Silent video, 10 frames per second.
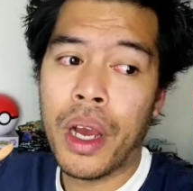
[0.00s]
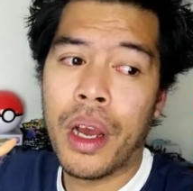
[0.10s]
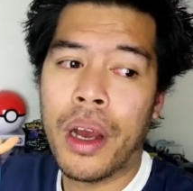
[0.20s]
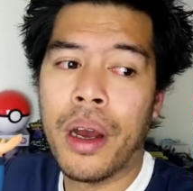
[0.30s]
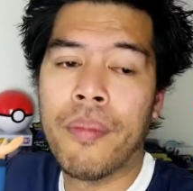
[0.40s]

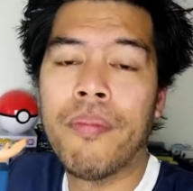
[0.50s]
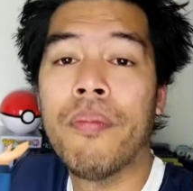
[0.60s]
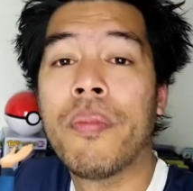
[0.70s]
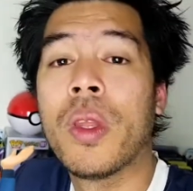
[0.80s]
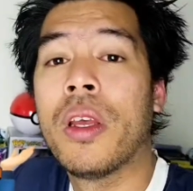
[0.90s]

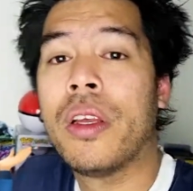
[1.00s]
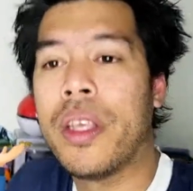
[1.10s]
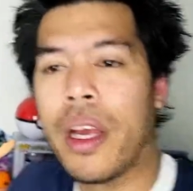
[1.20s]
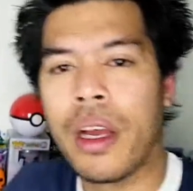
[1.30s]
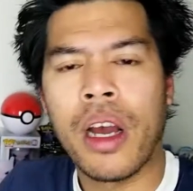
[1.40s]
Um,
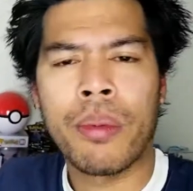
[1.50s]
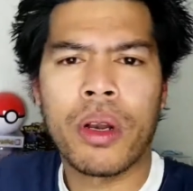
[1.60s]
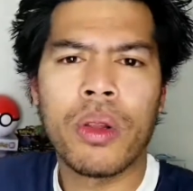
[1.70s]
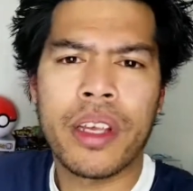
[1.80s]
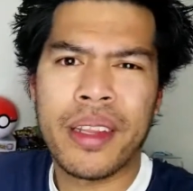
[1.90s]
yeah, I'm going
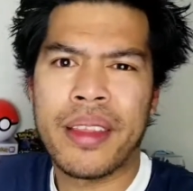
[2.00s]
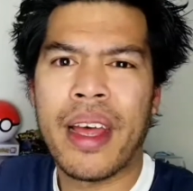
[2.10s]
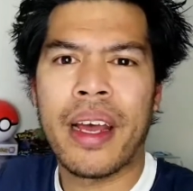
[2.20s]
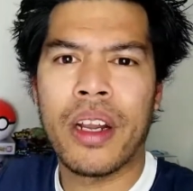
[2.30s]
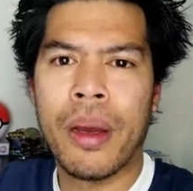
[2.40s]
to look at
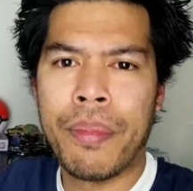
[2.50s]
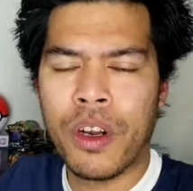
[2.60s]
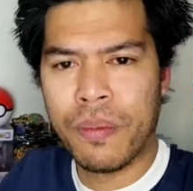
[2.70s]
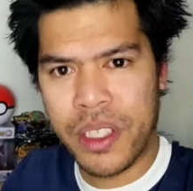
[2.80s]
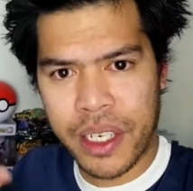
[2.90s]
that a bit
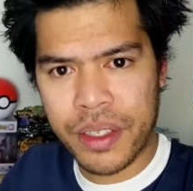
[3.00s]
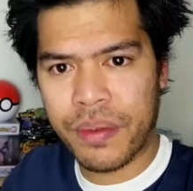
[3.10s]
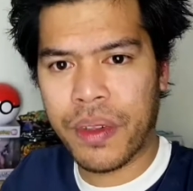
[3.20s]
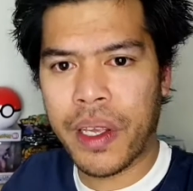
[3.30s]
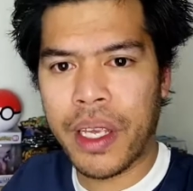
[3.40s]

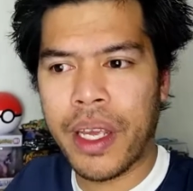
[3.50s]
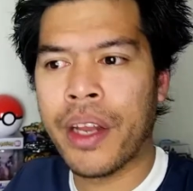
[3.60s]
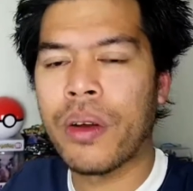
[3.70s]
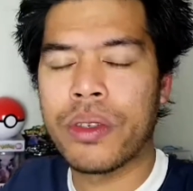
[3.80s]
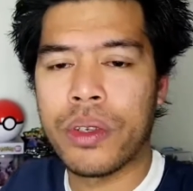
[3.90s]
objectively,
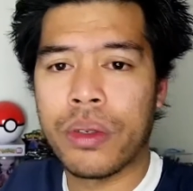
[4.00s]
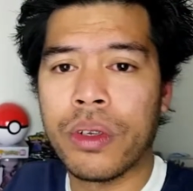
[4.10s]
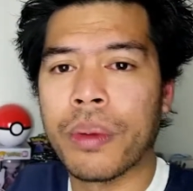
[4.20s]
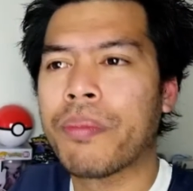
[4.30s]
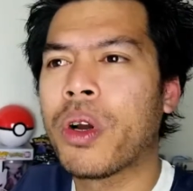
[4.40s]
and also
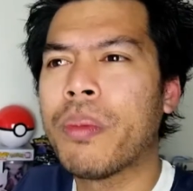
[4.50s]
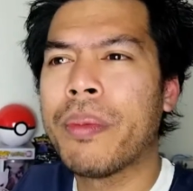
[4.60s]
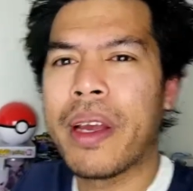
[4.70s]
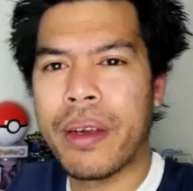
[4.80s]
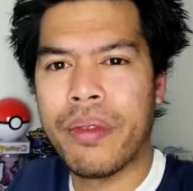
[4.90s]
you know probably
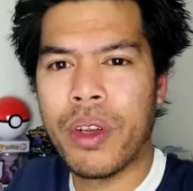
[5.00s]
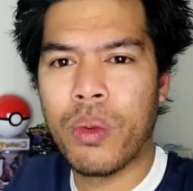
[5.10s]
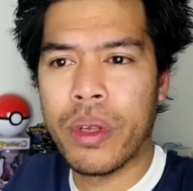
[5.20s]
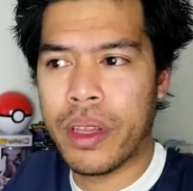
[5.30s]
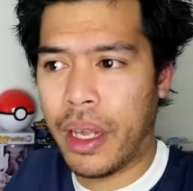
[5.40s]
make a video
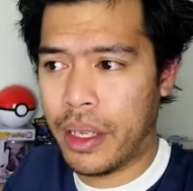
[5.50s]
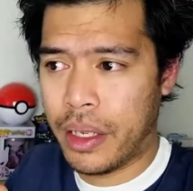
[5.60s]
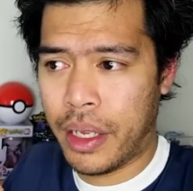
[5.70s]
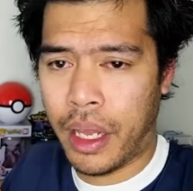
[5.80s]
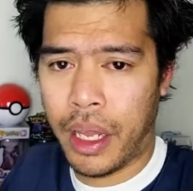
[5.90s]
with
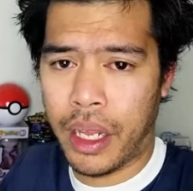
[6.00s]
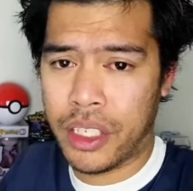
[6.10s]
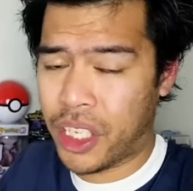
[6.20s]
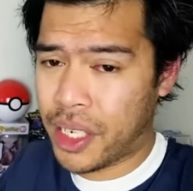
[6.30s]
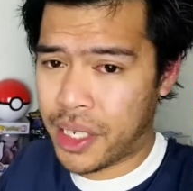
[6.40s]
uh,
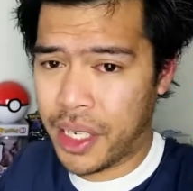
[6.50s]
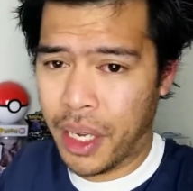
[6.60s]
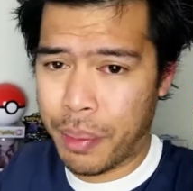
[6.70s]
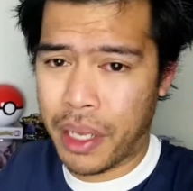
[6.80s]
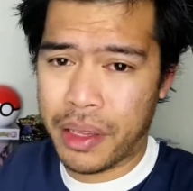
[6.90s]
Jesse
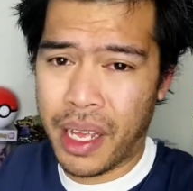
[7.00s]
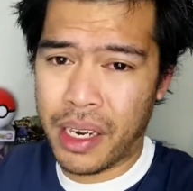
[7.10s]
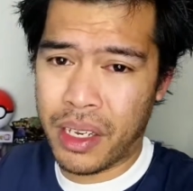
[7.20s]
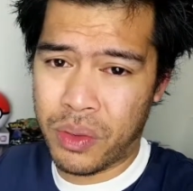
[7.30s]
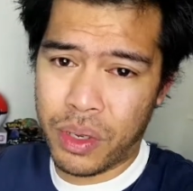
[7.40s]
about
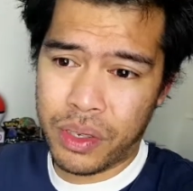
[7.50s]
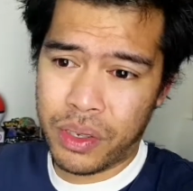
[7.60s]
that as well.